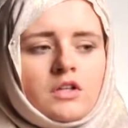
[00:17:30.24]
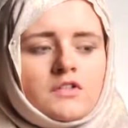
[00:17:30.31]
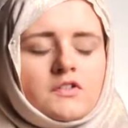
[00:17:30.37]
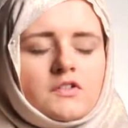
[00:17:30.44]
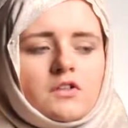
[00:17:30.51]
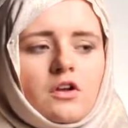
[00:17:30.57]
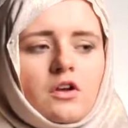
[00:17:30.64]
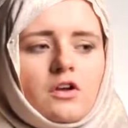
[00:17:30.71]

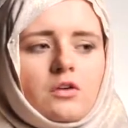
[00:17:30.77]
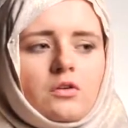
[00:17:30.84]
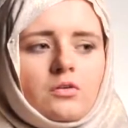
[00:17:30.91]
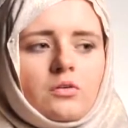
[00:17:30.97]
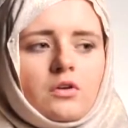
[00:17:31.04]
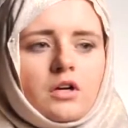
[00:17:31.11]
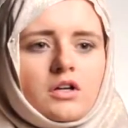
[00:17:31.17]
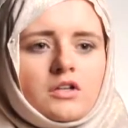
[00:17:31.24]

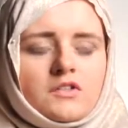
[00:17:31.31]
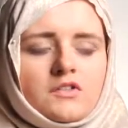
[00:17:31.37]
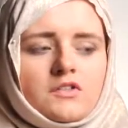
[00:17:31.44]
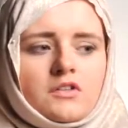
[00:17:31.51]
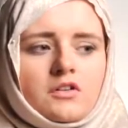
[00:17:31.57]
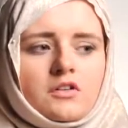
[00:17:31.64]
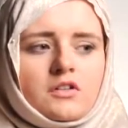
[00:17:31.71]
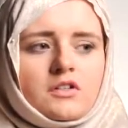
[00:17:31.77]
So I
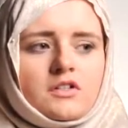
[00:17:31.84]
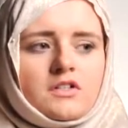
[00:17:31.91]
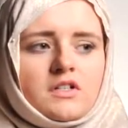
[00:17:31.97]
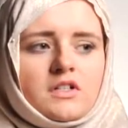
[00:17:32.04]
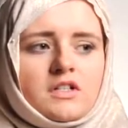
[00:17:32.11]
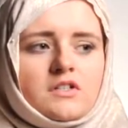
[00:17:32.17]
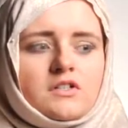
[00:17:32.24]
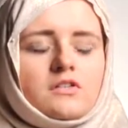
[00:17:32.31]

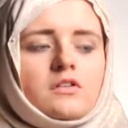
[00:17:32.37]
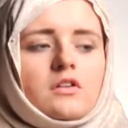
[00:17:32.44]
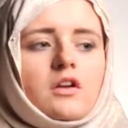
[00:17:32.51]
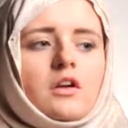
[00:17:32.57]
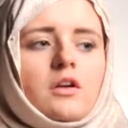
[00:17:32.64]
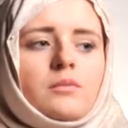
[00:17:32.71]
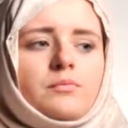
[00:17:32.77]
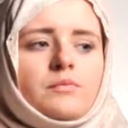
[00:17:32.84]
decided
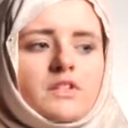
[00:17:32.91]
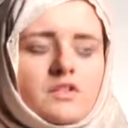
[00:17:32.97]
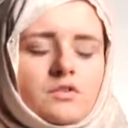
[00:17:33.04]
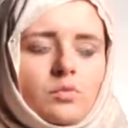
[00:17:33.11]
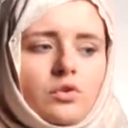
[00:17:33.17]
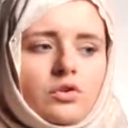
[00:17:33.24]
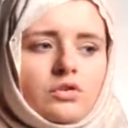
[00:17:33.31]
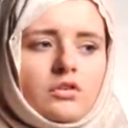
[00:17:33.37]
this
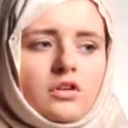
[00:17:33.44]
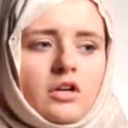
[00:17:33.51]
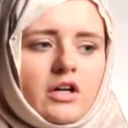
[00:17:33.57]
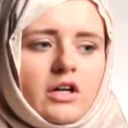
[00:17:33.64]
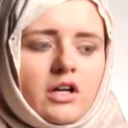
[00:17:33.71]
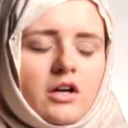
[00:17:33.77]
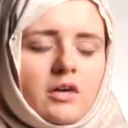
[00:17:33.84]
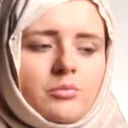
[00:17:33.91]
one
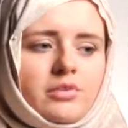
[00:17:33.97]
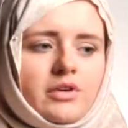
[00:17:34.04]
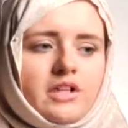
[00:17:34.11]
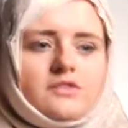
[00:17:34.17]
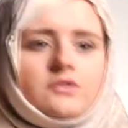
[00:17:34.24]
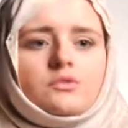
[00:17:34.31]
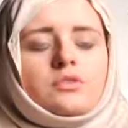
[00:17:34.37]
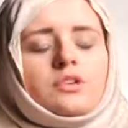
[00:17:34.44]
night, I
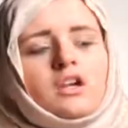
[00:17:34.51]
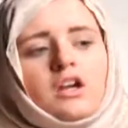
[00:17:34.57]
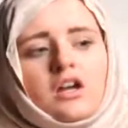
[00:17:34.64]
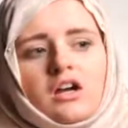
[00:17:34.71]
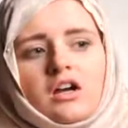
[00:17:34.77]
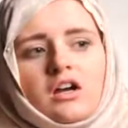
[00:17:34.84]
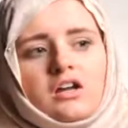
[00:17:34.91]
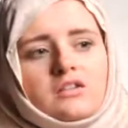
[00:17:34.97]
prayed two
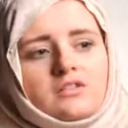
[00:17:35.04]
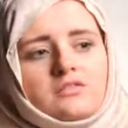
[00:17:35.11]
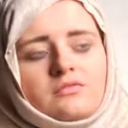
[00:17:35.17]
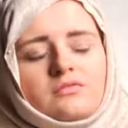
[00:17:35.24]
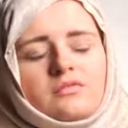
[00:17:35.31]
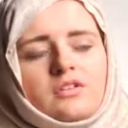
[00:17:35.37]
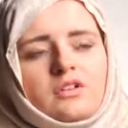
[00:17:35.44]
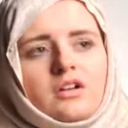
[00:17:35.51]
rak'ah
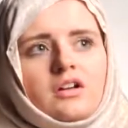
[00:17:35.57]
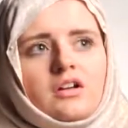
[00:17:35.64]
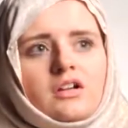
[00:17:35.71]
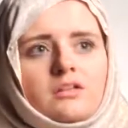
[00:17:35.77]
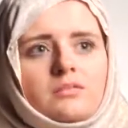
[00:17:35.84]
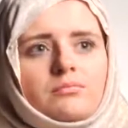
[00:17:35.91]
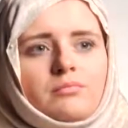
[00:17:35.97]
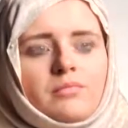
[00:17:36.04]
and
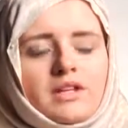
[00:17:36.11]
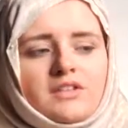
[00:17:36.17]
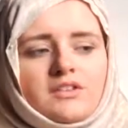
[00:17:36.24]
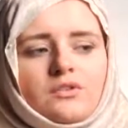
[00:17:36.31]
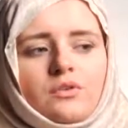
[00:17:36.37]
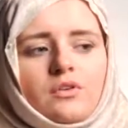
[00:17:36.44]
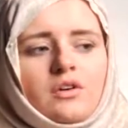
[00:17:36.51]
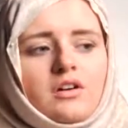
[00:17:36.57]
I made
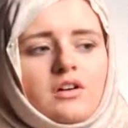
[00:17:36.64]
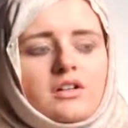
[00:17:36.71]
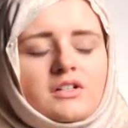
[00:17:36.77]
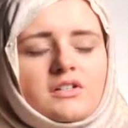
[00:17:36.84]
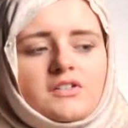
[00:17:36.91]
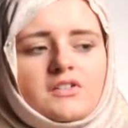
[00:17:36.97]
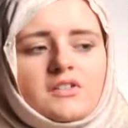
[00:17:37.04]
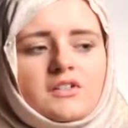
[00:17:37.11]
dua and
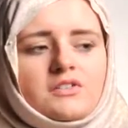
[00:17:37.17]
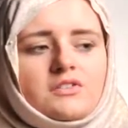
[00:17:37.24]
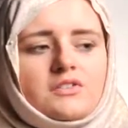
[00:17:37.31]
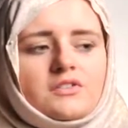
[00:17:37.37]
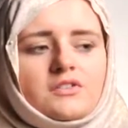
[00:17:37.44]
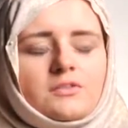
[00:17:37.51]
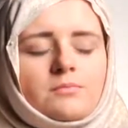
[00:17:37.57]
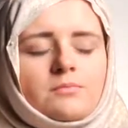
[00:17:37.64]
I said,
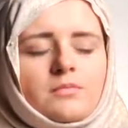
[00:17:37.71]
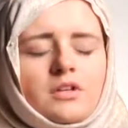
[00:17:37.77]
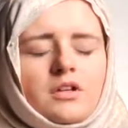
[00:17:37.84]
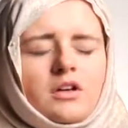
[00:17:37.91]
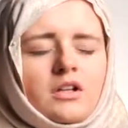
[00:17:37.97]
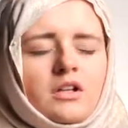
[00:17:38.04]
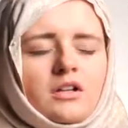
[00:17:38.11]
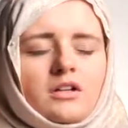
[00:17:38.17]
just,
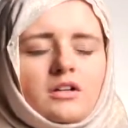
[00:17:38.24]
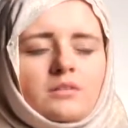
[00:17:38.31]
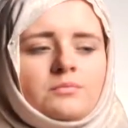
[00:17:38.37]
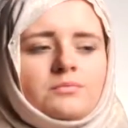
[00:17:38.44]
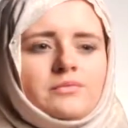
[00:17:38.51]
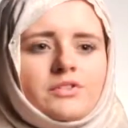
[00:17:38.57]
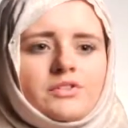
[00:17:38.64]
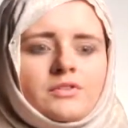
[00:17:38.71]
Ya Allah,
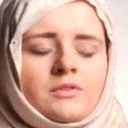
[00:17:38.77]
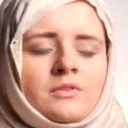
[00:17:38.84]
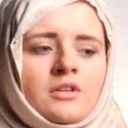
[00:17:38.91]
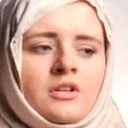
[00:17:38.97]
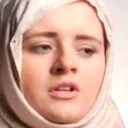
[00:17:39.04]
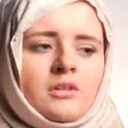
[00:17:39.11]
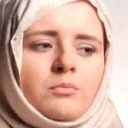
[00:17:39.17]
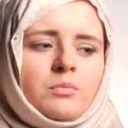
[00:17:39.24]
just
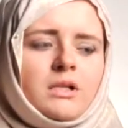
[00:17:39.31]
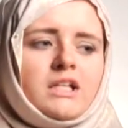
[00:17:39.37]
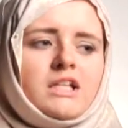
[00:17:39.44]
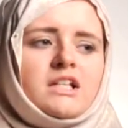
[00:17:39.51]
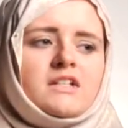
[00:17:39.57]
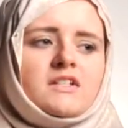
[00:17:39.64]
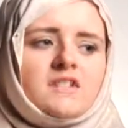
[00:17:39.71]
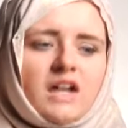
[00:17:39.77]

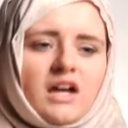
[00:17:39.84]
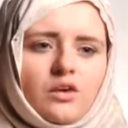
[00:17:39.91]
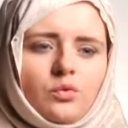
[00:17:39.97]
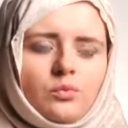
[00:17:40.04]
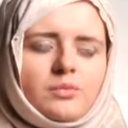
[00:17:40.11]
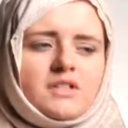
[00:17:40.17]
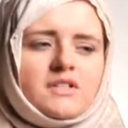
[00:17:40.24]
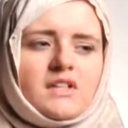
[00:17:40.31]
please
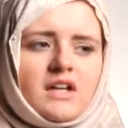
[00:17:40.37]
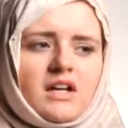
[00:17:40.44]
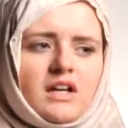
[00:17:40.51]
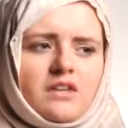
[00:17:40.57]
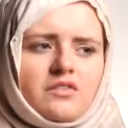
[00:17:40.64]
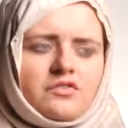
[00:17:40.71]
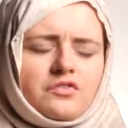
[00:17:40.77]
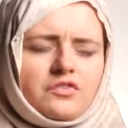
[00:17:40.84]
help me to
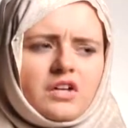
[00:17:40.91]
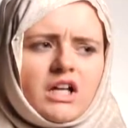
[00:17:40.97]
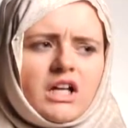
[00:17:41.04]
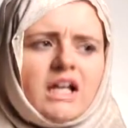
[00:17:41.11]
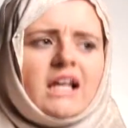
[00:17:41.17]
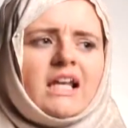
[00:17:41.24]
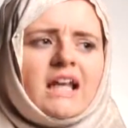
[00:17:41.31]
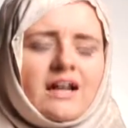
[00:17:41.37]
have
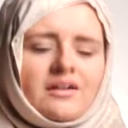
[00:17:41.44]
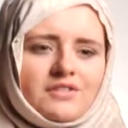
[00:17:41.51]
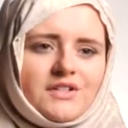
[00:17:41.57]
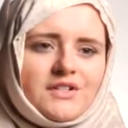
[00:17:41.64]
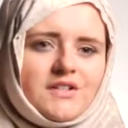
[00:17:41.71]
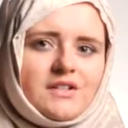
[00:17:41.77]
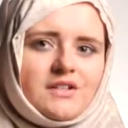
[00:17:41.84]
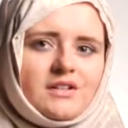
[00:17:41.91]

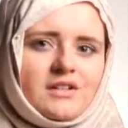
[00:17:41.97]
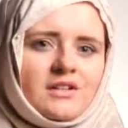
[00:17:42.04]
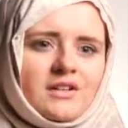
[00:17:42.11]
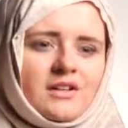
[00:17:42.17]
clarity